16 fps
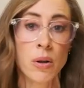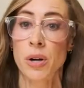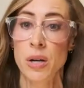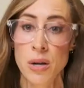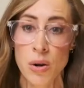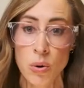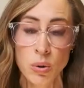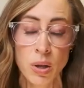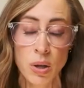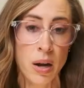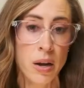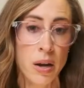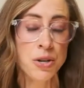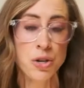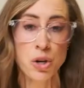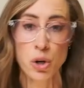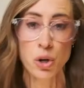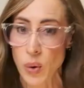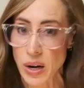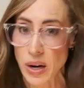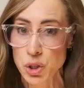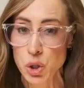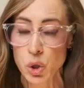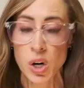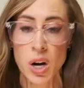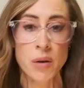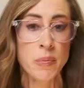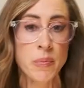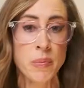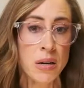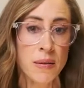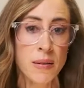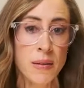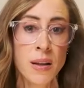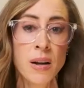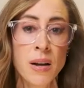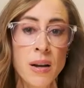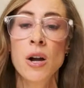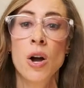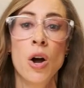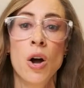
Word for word: or canola in your restaurant meal